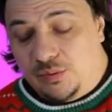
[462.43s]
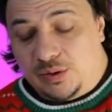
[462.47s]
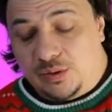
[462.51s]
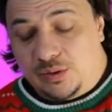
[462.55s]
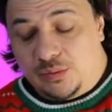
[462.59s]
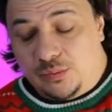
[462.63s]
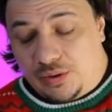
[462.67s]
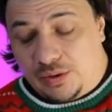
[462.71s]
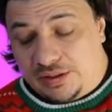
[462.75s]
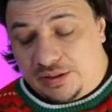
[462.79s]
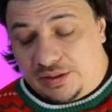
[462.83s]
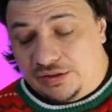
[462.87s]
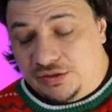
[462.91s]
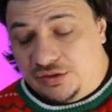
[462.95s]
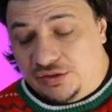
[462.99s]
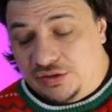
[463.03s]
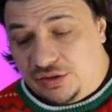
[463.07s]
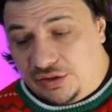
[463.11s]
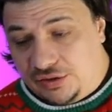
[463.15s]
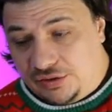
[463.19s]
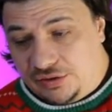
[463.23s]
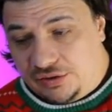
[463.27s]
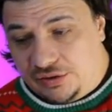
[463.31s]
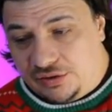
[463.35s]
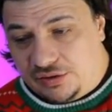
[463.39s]
quite
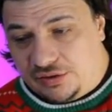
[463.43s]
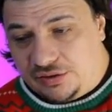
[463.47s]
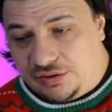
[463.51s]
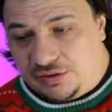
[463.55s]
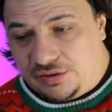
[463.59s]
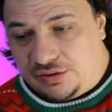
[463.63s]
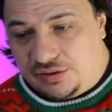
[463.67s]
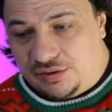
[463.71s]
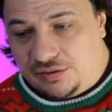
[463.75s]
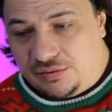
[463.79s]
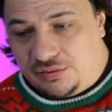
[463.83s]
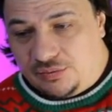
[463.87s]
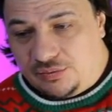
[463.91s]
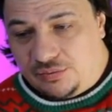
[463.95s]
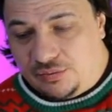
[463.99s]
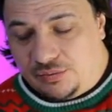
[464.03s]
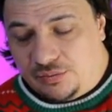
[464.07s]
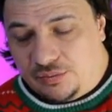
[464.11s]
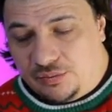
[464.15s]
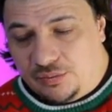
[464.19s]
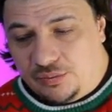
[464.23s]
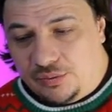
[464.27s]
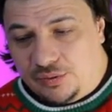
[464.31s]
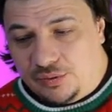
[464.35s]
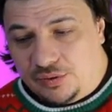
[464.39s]
generous in
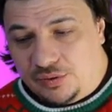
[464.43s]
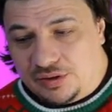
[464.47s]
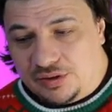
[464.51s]
what